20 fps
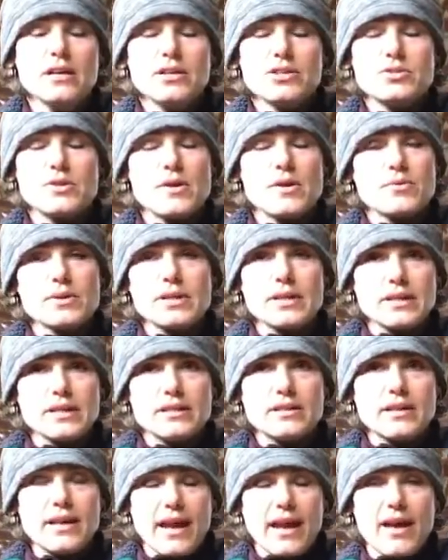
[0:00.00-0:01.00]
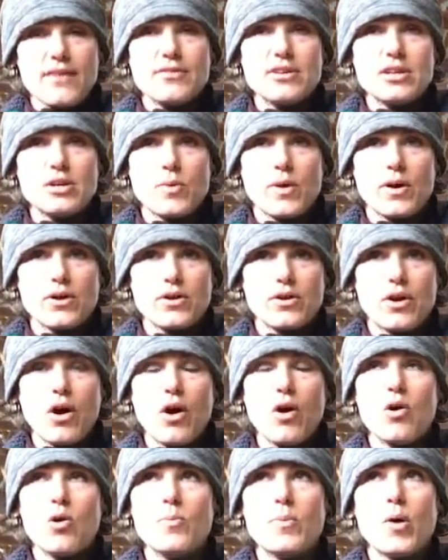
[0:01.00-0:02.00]
So I really didn't have anywhere to
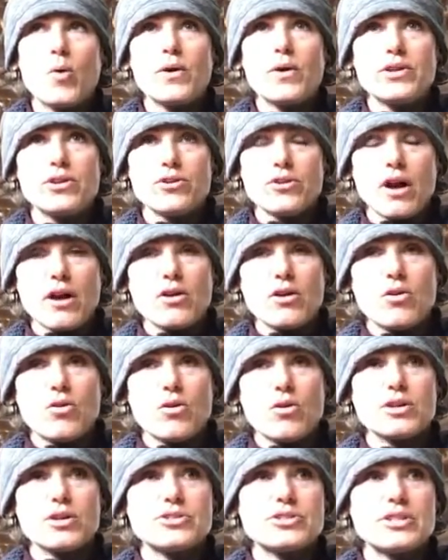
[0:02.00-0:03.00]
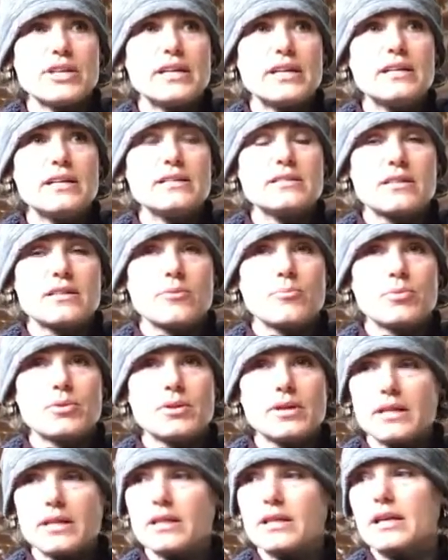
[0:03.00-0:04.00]
go. But when you're on a horse and it is
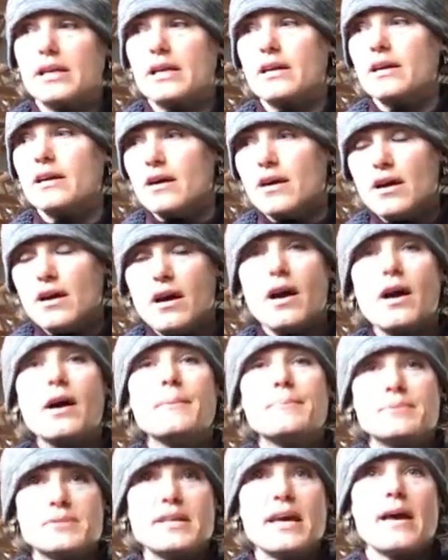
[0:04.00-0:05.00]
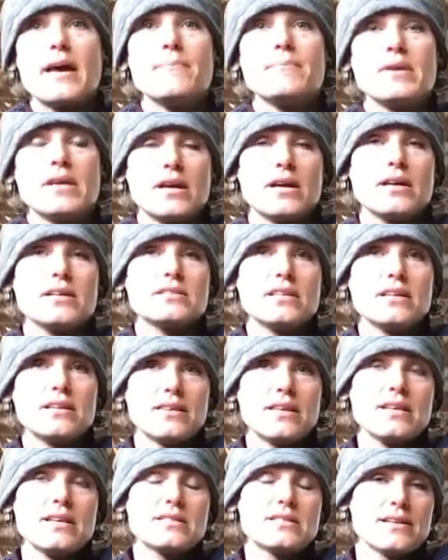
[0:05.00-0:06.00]
completely upset because it
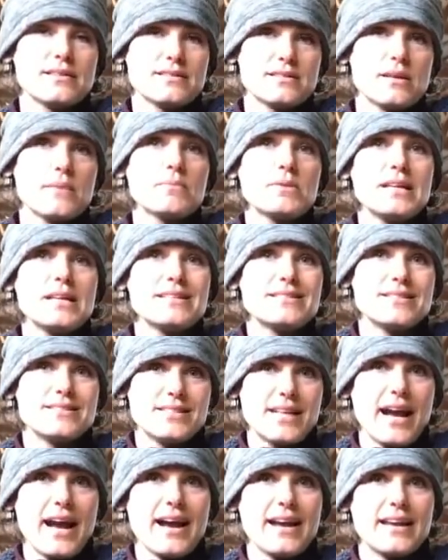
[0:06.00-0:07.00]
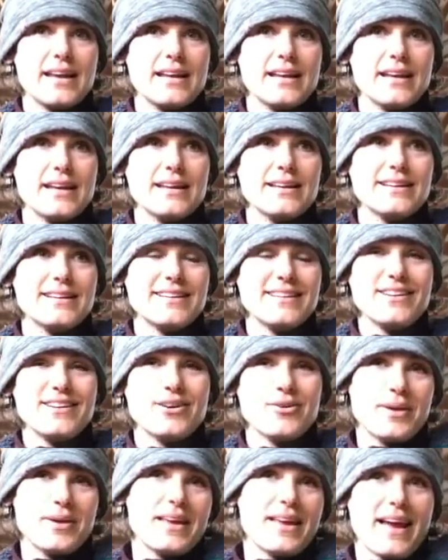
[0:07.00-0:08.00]
thinks that something is attacking it, you
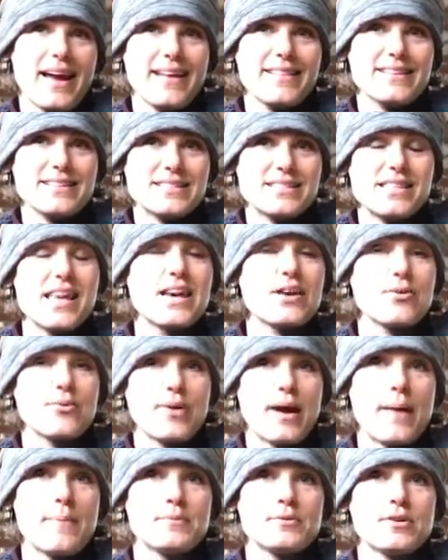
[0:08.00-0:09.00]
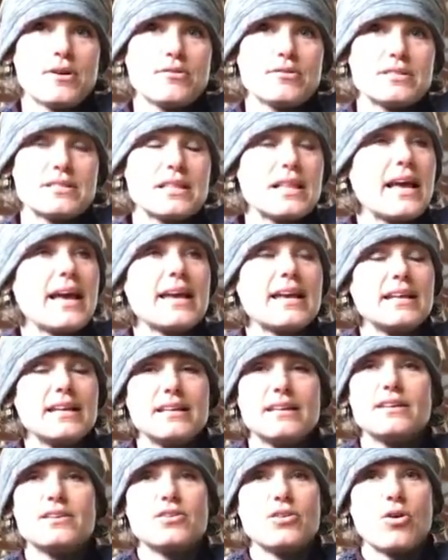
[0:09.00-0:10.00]
know, he had this thing wrapped around his leg and he
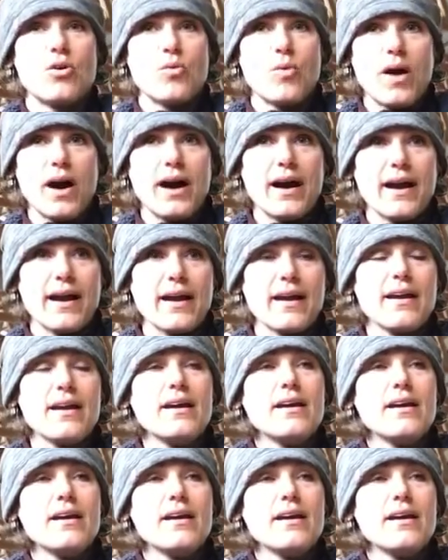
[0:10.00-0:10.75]
didn't know why,